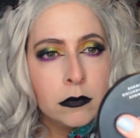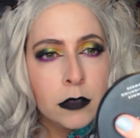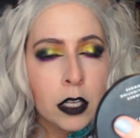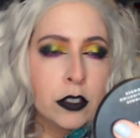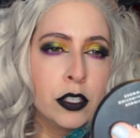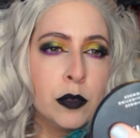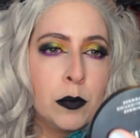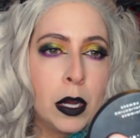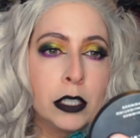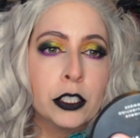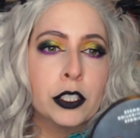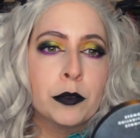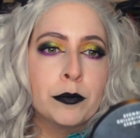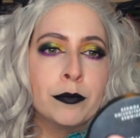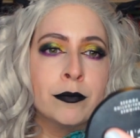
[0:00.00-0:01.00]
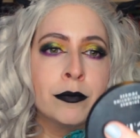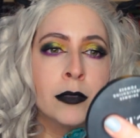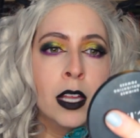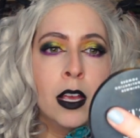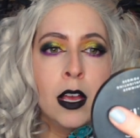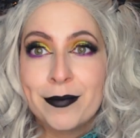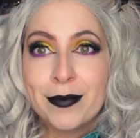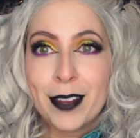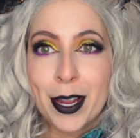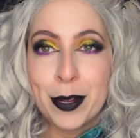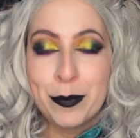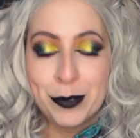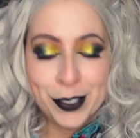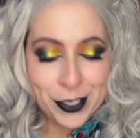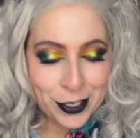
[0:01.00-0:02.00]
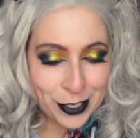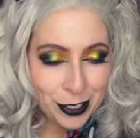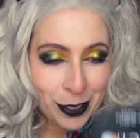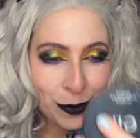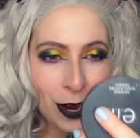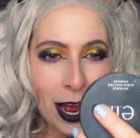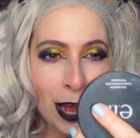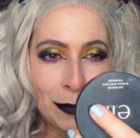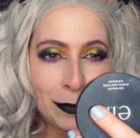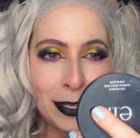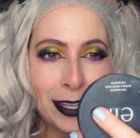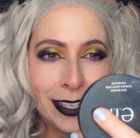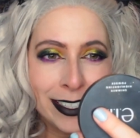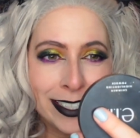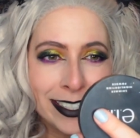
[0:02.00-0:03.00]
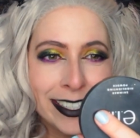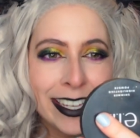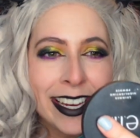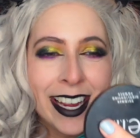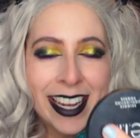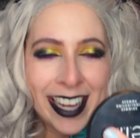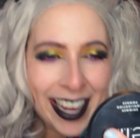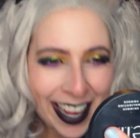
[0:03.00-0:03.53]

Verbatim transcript: Not too much. I'm so happy. This is like,